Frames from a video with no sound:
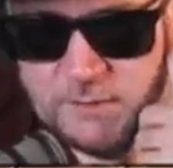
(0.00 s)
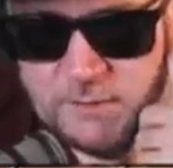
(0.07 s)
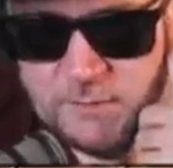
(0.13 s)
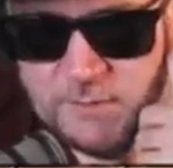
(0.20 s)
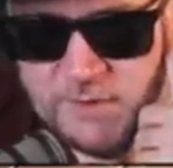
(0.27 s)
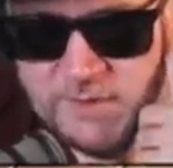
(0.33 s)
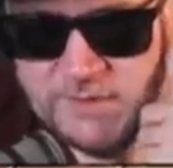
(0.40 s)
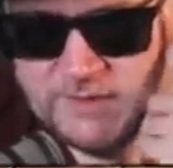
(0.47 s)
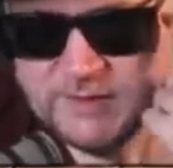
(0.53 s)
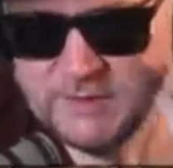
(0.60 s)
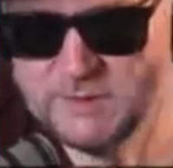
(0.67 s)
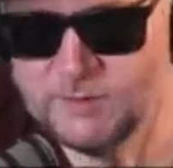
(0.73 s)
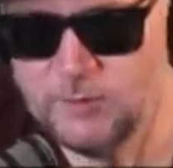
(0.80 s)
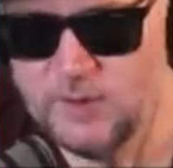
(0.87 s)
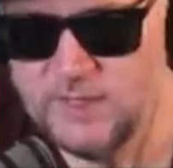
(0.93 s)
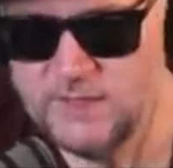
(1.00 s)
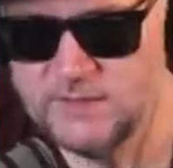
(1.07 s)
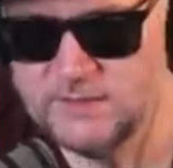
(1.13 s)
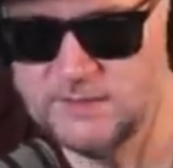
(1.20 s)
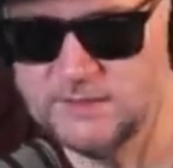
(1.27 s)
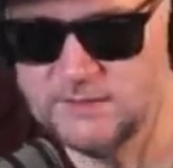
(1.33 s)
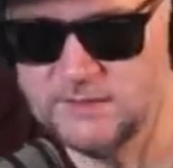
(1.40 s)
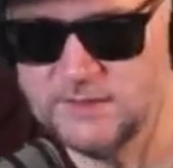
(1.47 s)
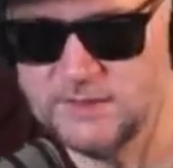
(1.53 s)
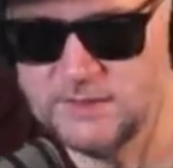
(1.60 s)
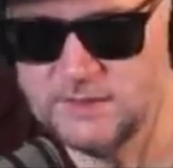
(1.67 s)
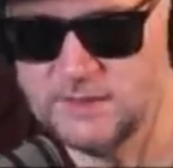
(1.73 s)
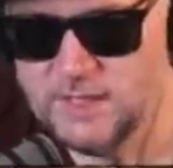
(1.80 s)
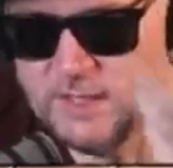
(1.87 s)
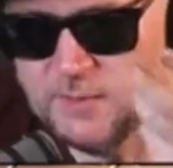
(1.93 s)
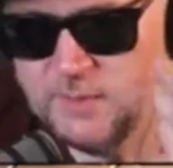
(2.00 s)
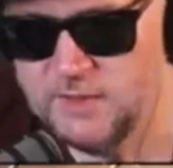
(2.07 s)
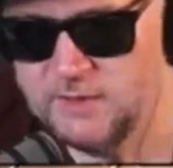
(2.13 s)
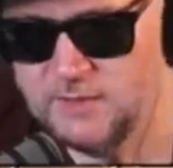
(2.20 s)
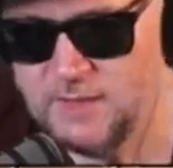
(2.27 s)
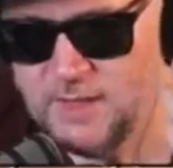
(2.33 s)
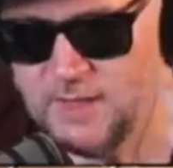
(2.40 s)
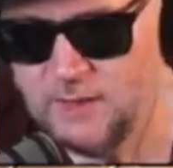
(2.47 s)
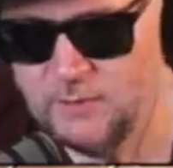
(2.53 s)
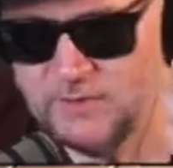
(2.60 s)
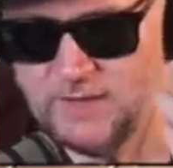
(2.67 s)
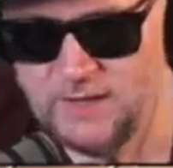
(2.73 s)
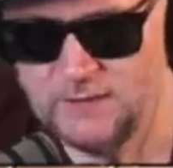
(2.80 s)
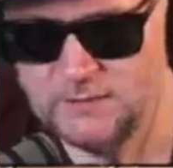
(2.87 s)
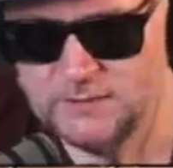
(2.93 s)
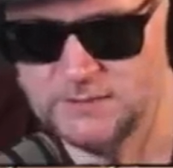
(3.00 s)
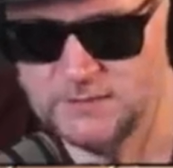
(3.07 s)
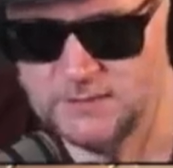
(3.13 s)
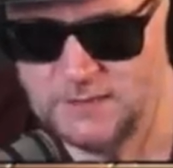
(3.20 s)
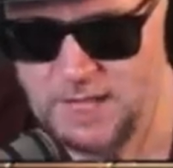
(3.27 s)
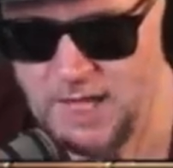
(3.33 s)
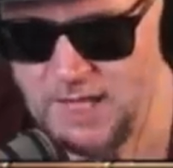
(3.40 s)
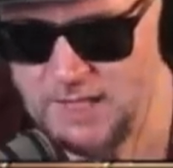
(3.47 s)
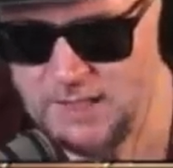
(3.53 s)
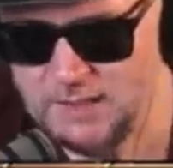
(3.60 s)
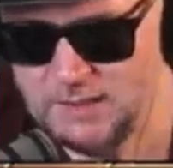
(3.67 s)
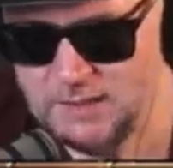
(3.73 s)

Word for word: Plus, there's a way to still take a shot at me on that without just lying.